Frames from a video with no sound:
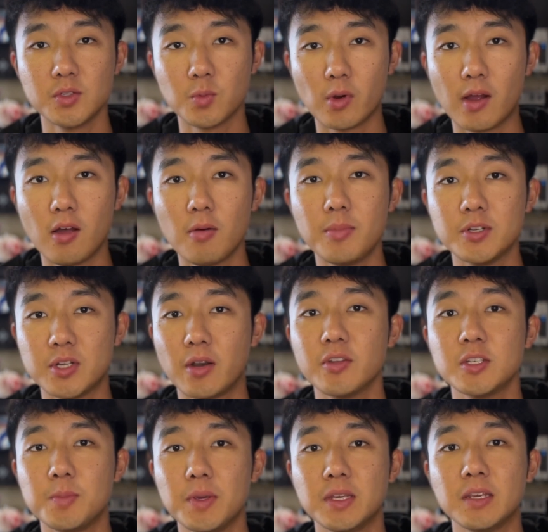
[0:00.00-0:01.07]
well, but generally
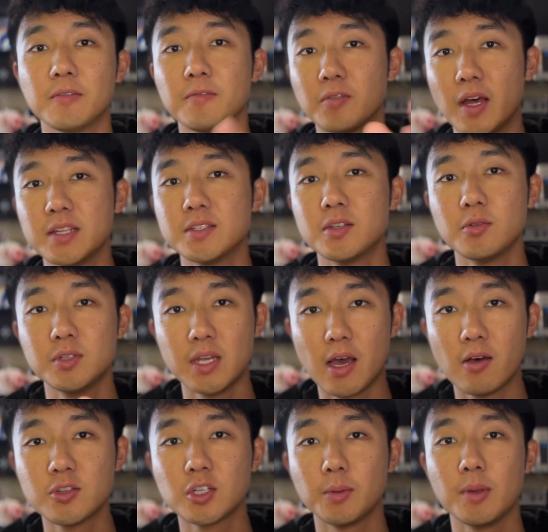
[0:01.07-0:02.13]
speaking, flights and
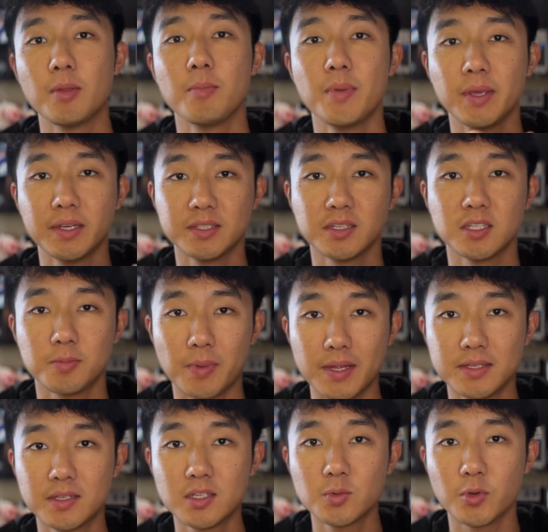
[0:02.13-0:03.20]
hotels are going to be the biggest
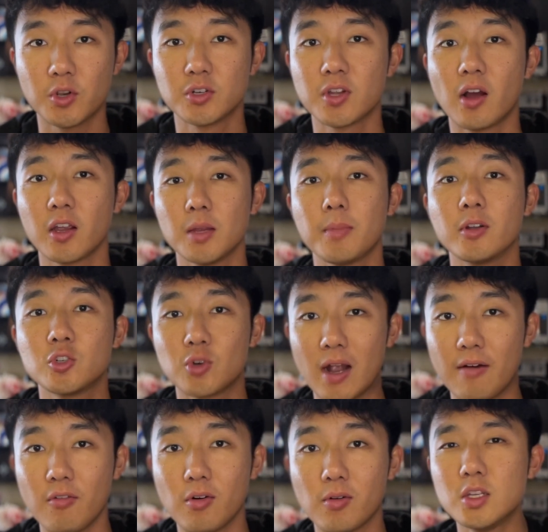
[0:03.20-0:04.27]
expenses when you're talking about
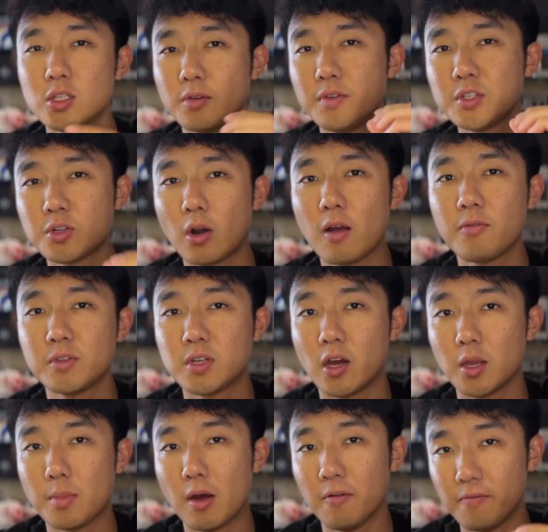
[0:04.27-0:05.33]
travel. So if we start off with
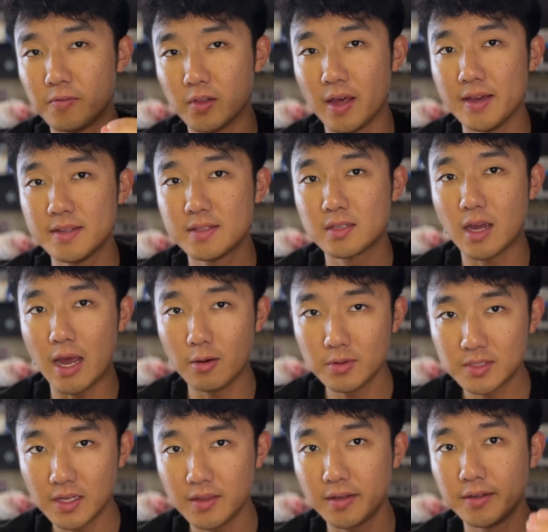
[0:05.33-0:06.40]
talking about flights, I would
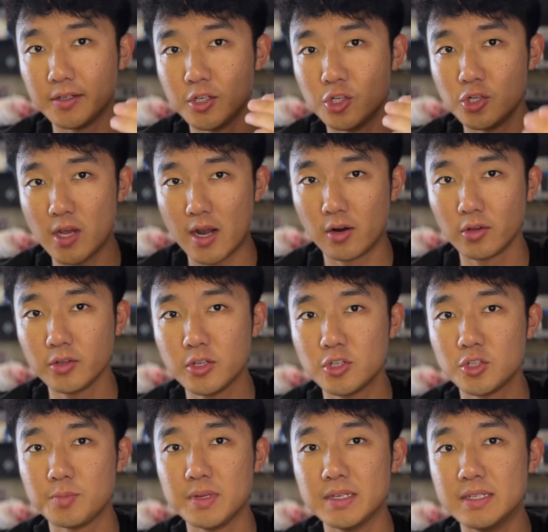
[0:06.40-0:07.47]
say that in general, you
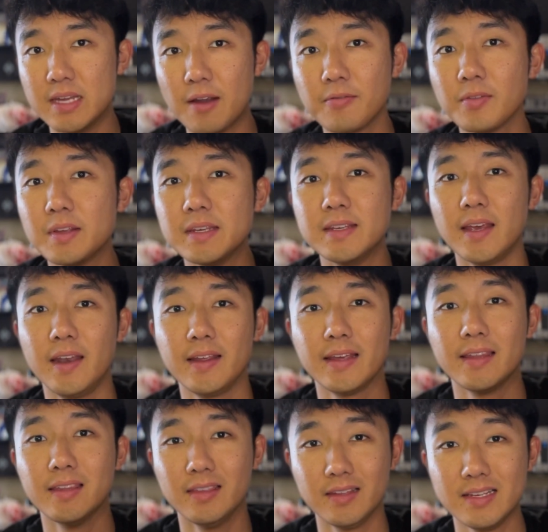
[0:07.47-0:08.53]
should be definitely getting
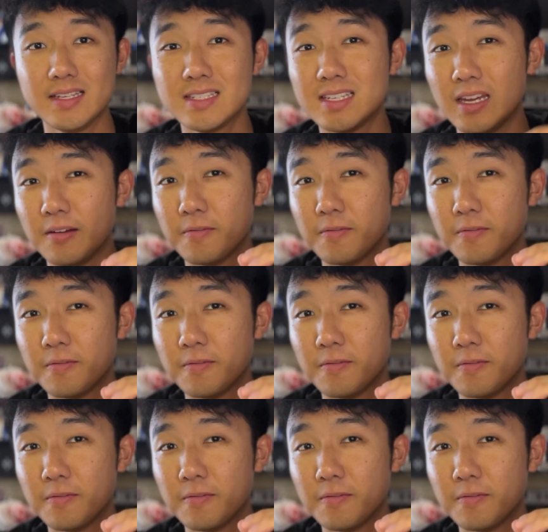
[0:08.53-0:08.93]
at least a